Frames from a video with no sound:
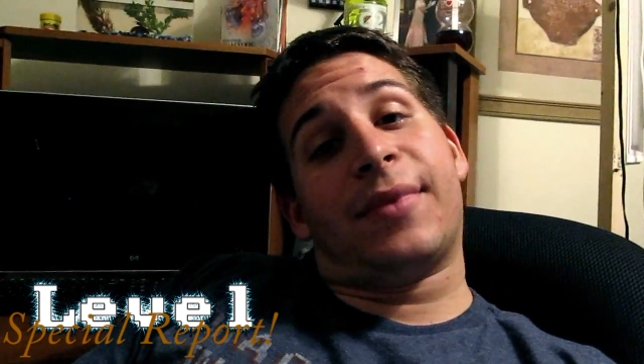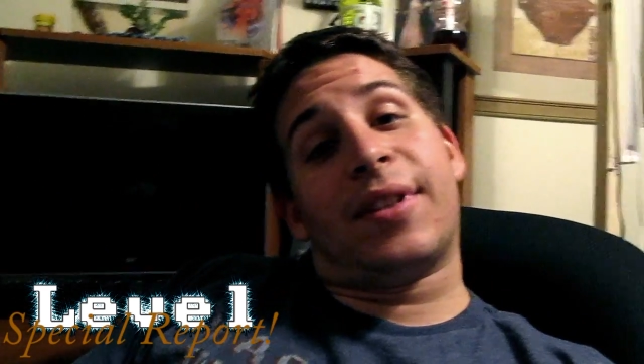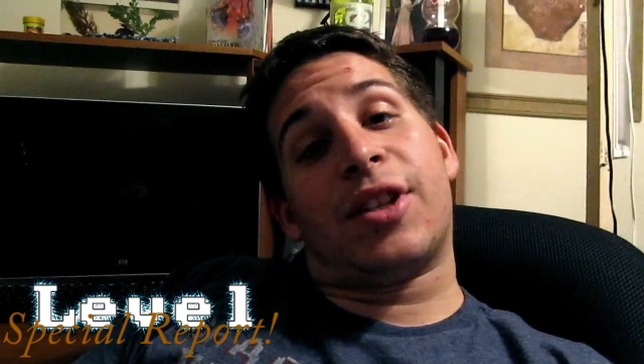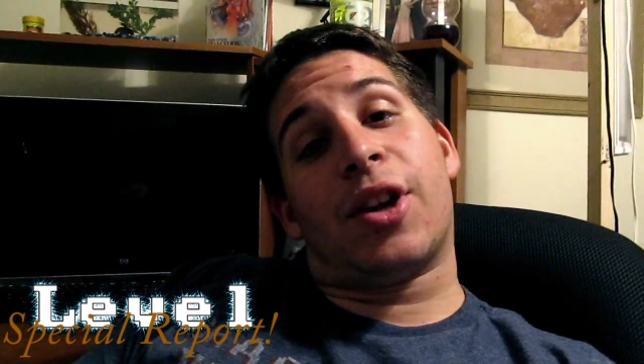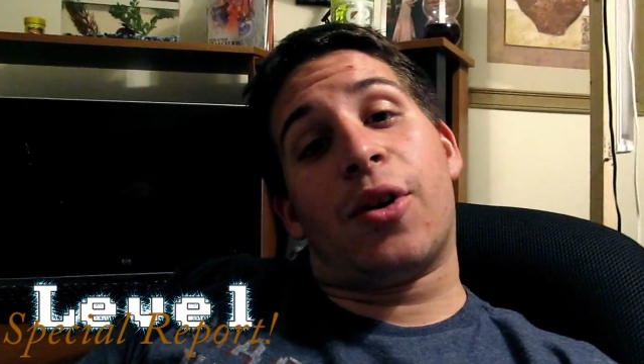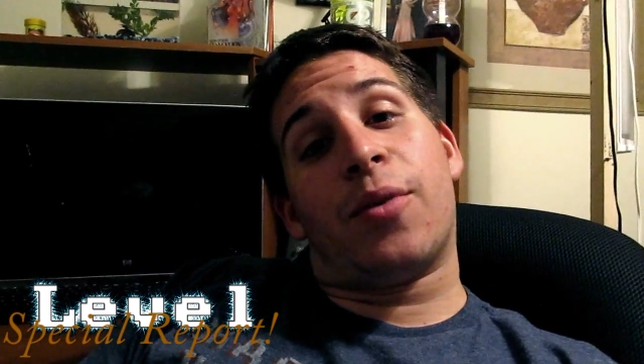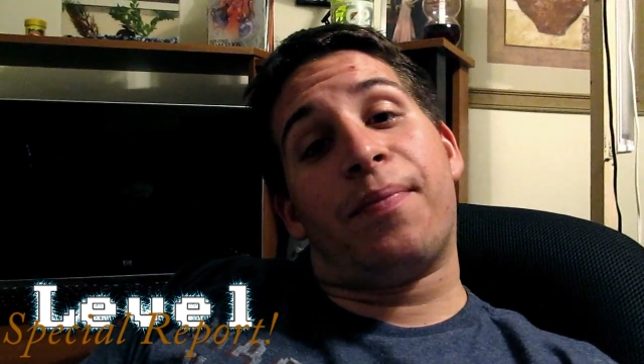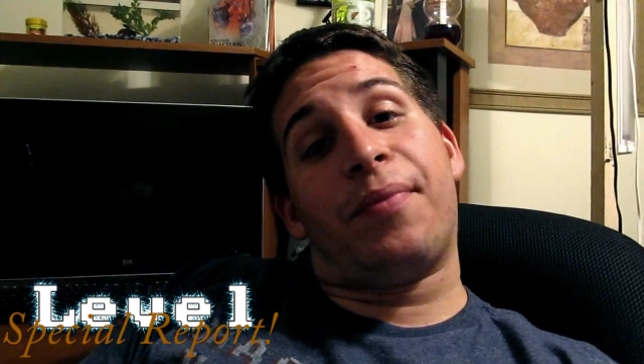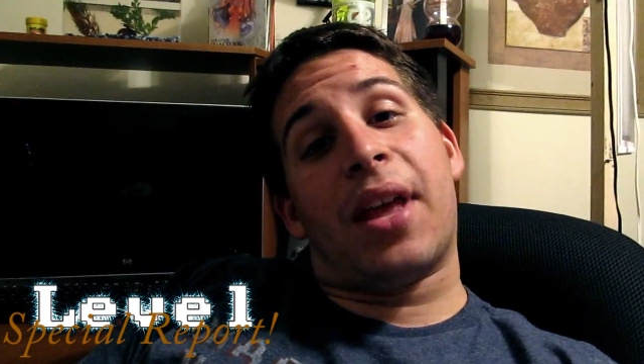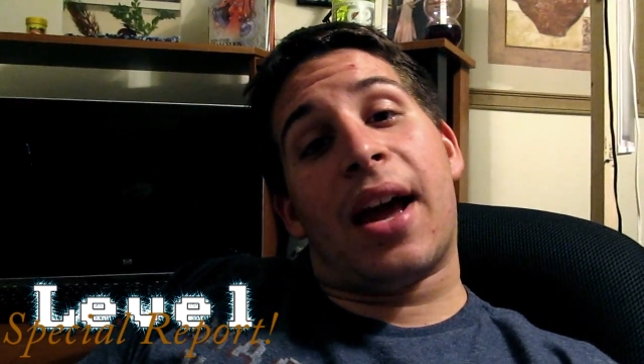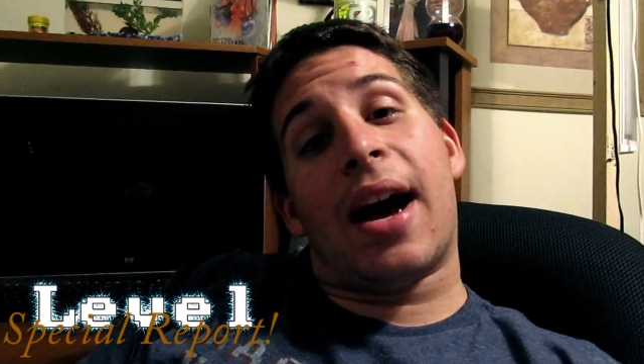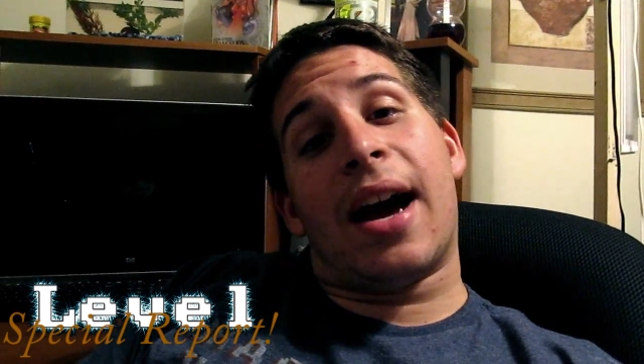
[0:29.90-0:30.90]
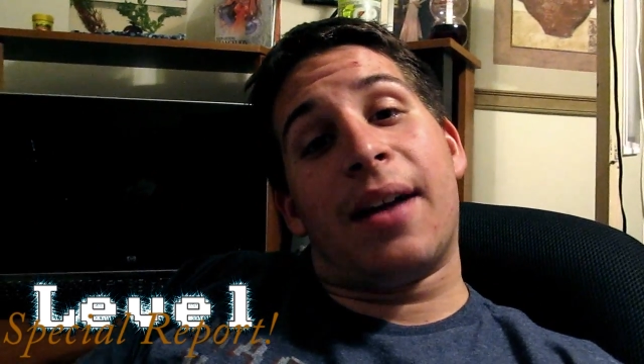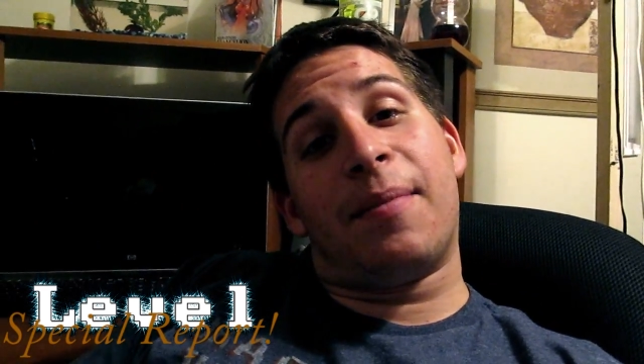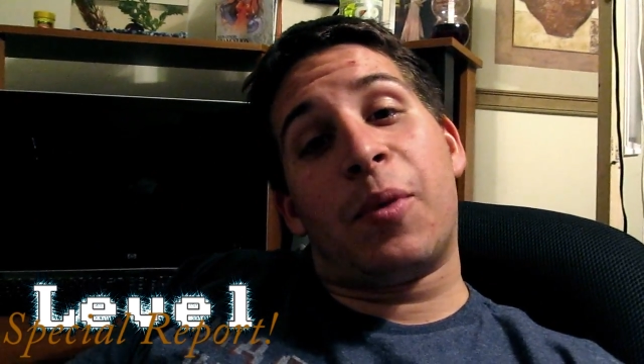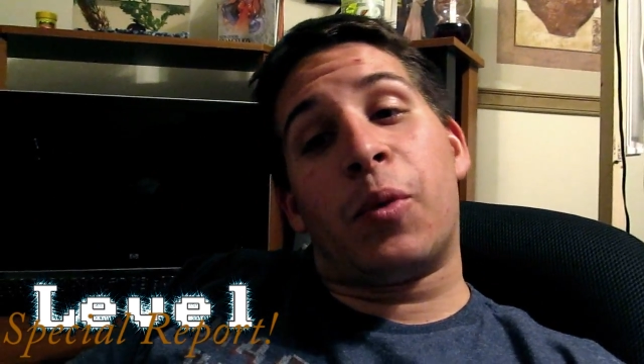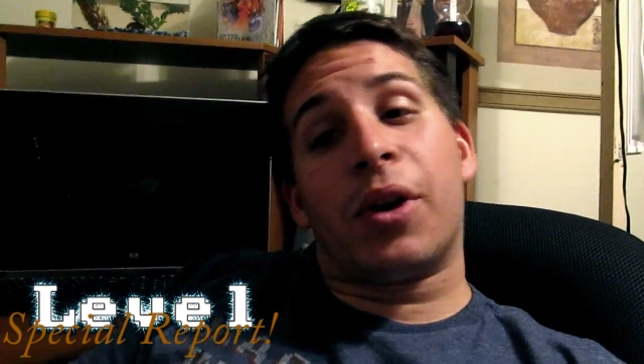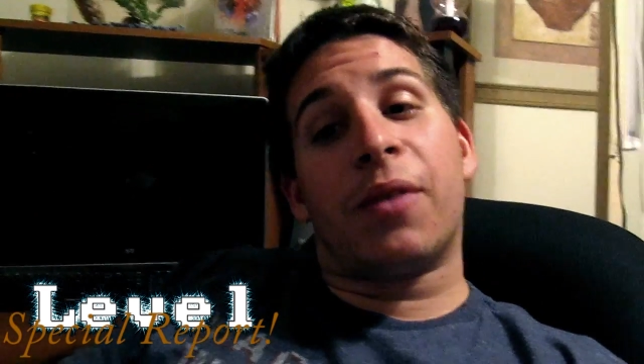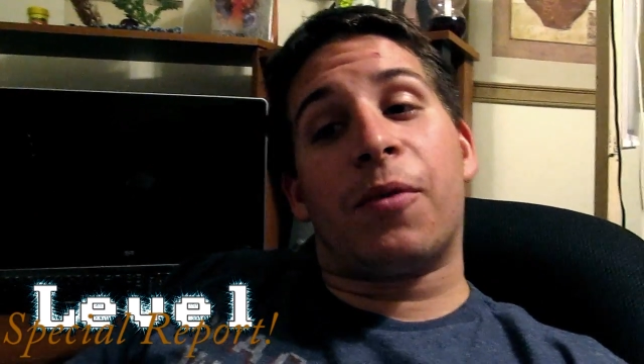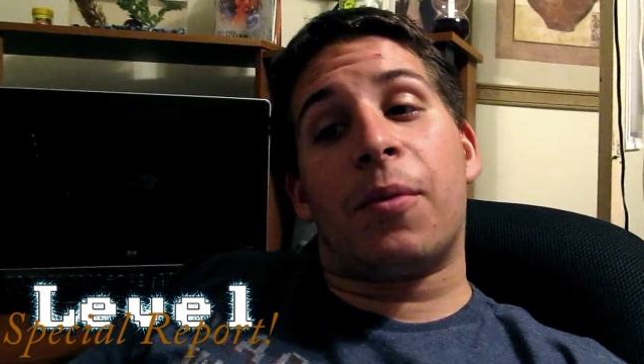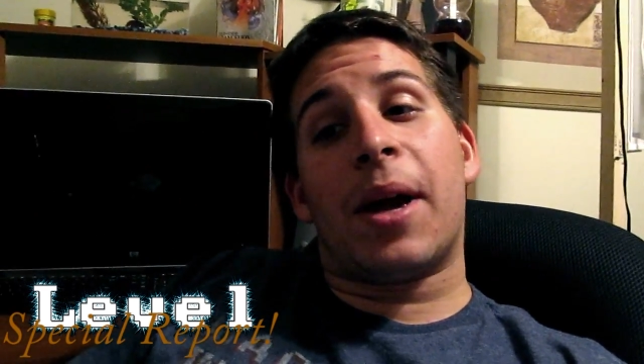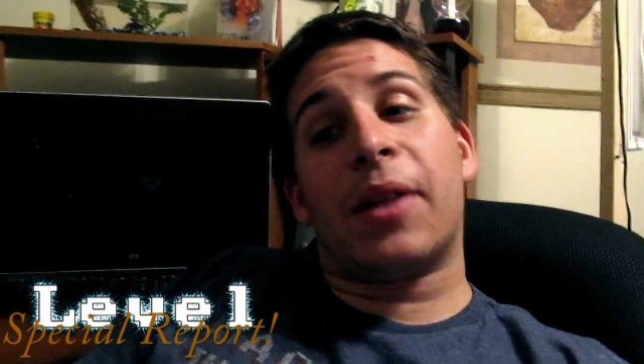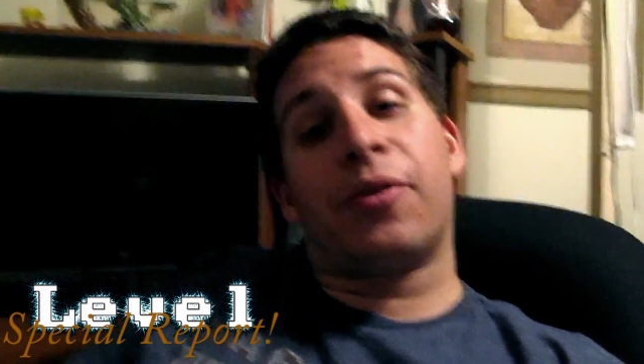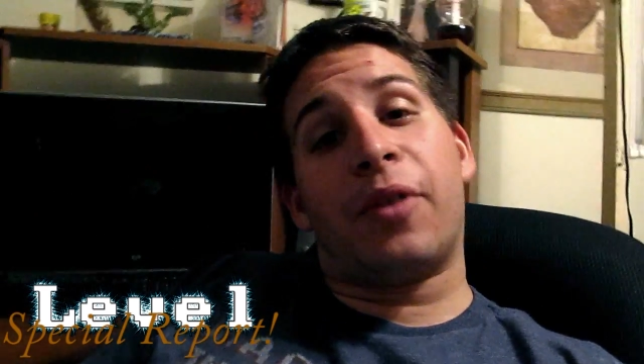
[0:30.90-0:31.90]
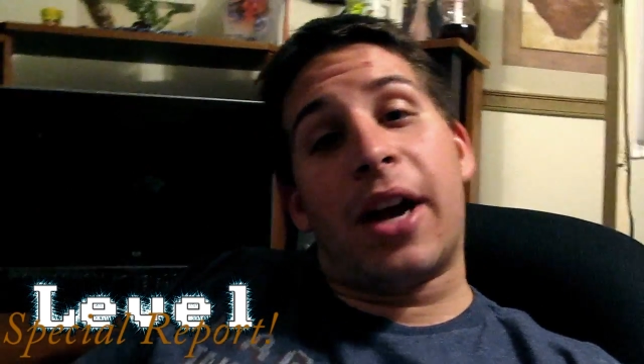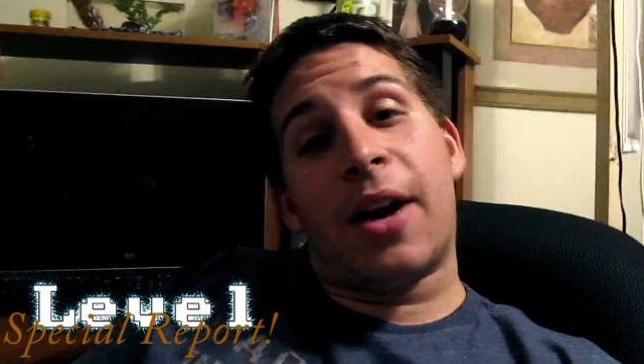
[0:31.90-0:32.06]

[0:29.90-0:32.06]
so I've been working for about three